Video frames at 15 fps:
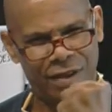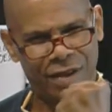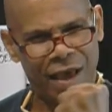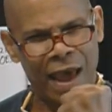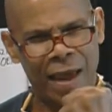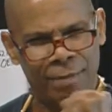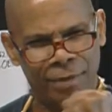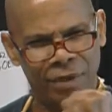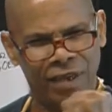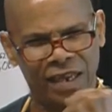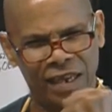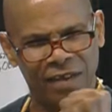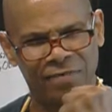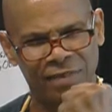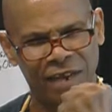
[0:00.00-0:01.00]
I
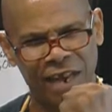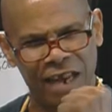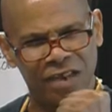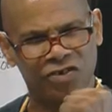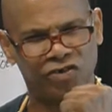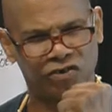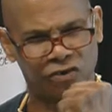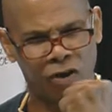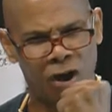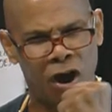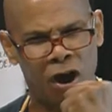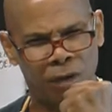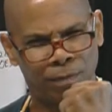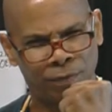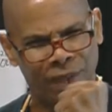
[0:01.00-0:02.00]
believe in that
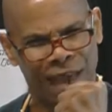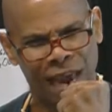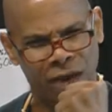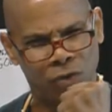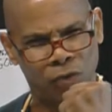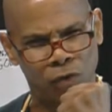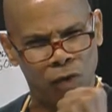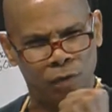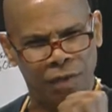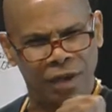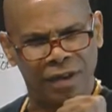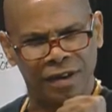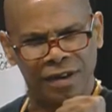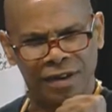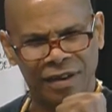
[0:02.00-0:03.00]
strong black woman.
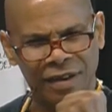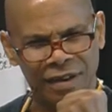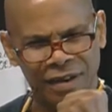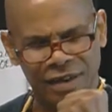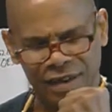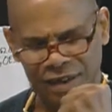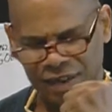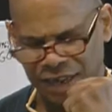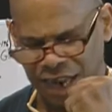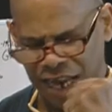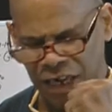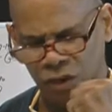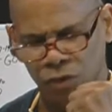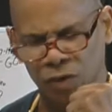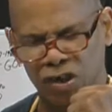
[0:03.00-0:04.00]

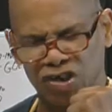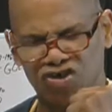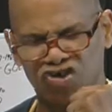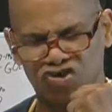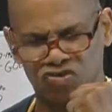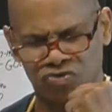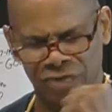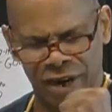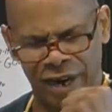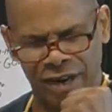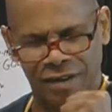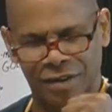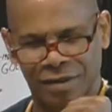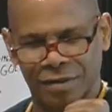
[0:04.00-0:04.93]
Nana was strict.